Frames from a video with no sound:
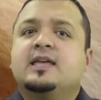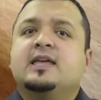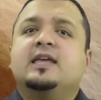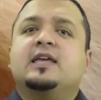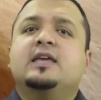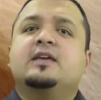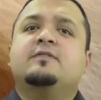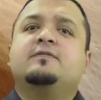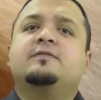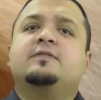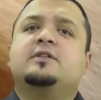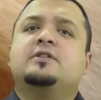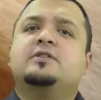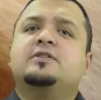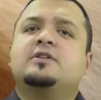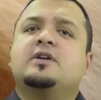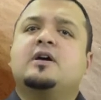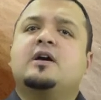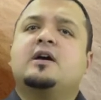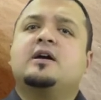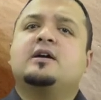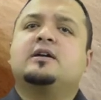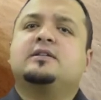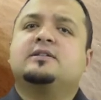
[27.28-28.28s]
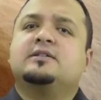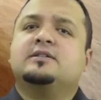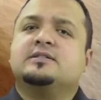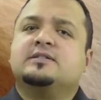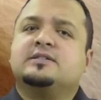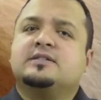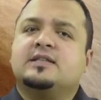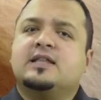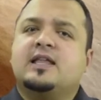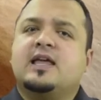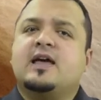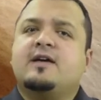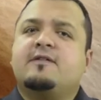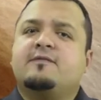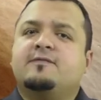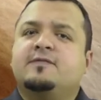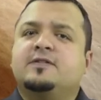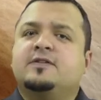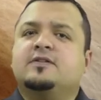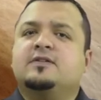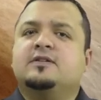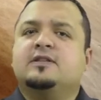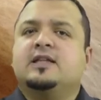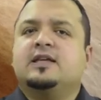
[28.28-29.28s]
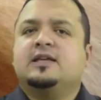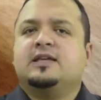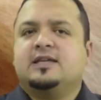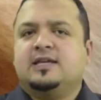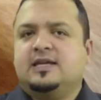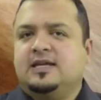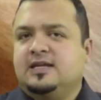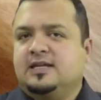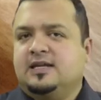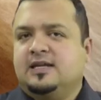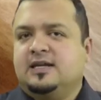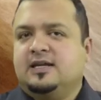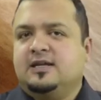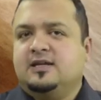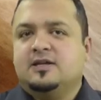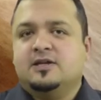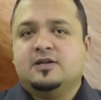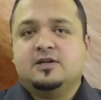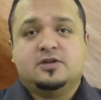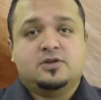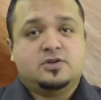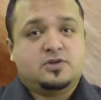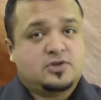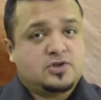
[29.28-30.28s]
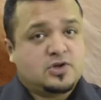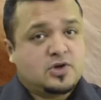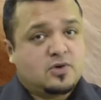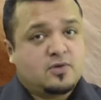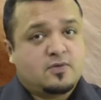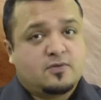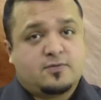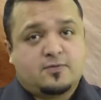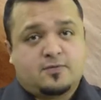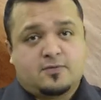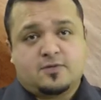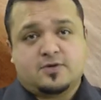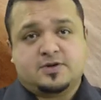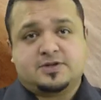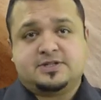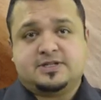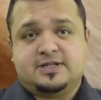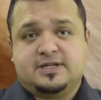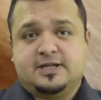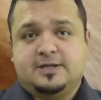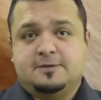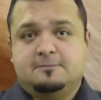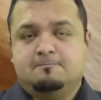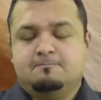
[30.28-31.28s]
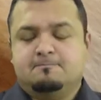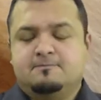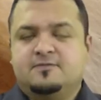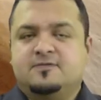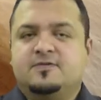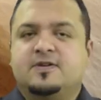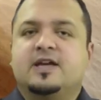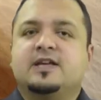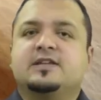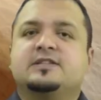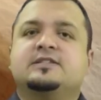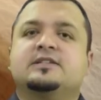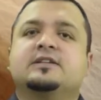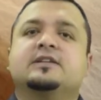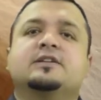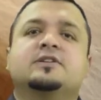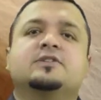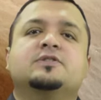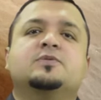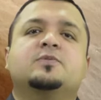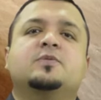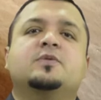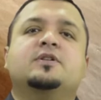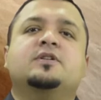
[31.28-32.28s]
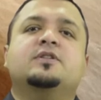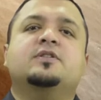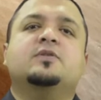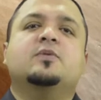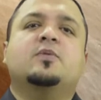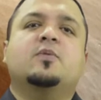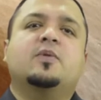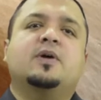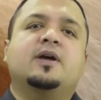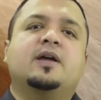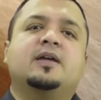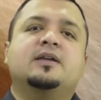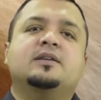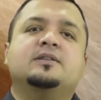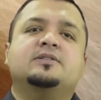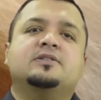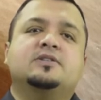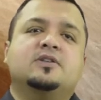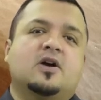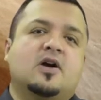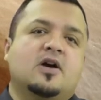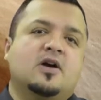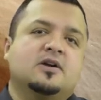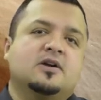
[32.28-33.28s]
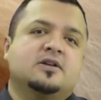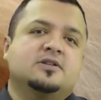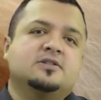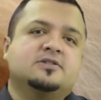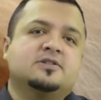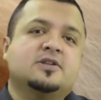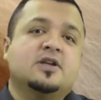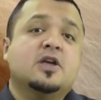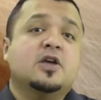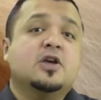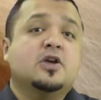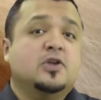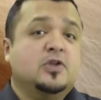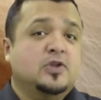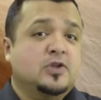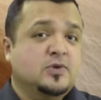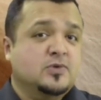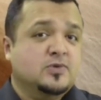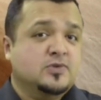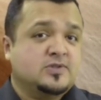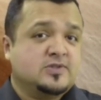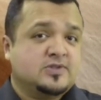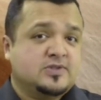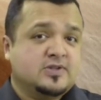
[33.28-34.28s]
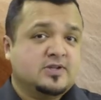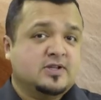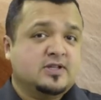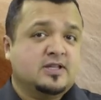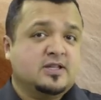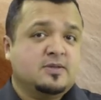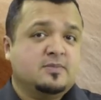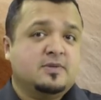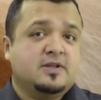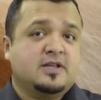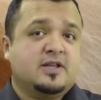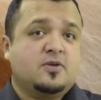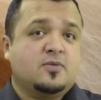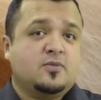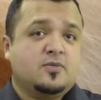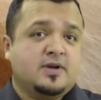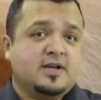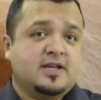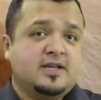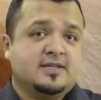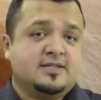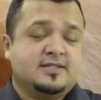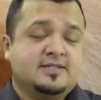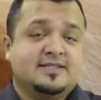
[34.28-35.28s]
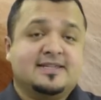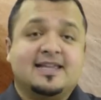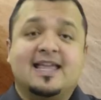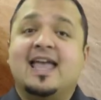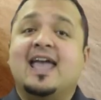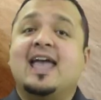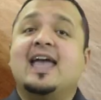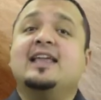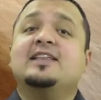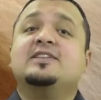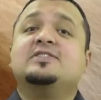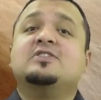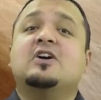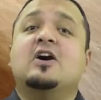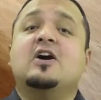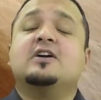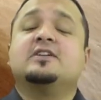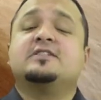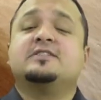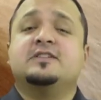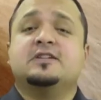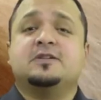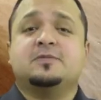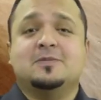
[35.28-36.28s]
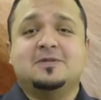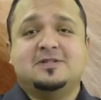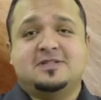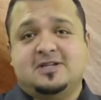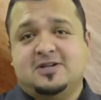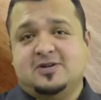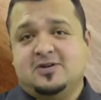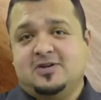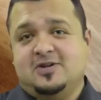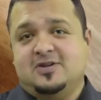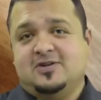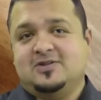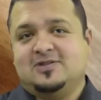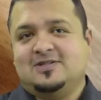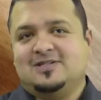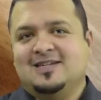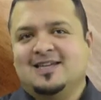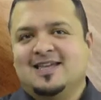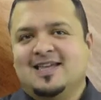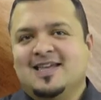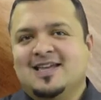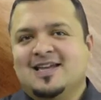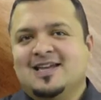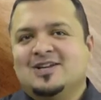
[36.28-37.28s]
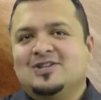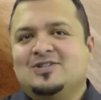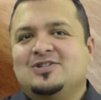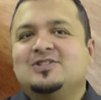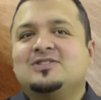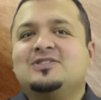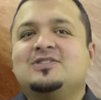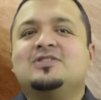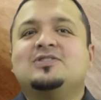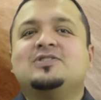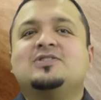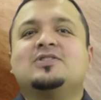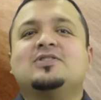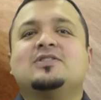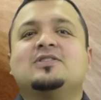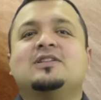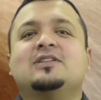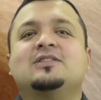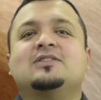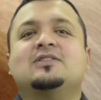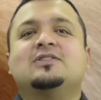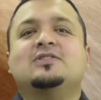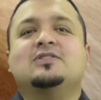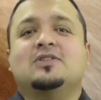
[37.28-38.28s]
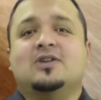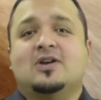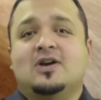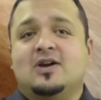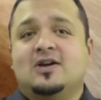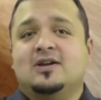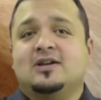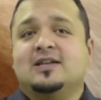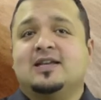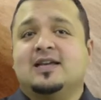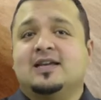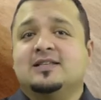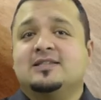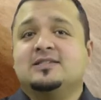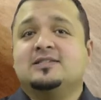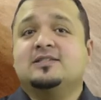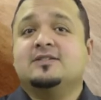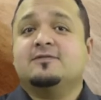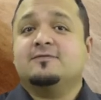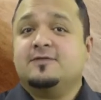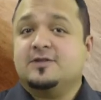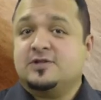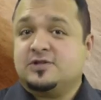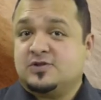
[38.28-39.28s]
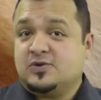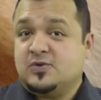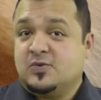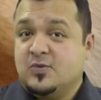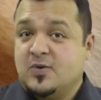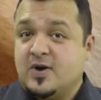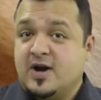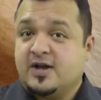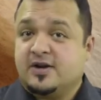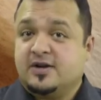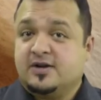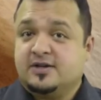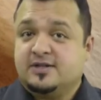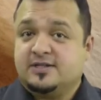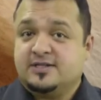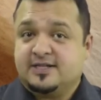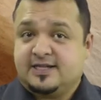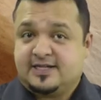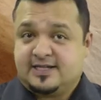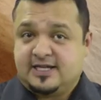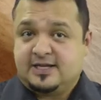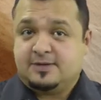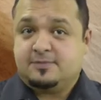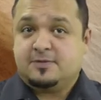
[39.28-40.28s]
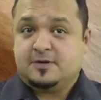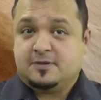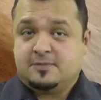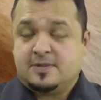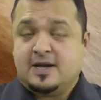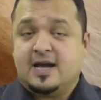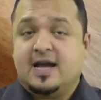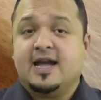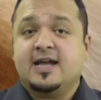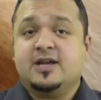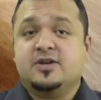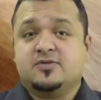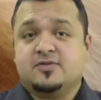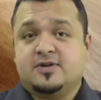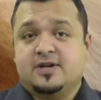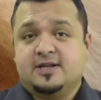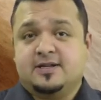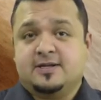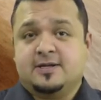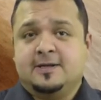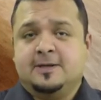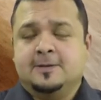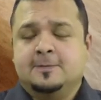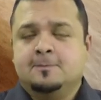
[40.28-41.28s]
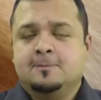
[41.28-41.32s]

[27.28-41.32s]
If the dog does not feel like eating, don't force it. Fasting is one of the ways dogs use to eliminate waste and toxic materials. Just ensure that the dog gets sufficient water to keep him hydrated.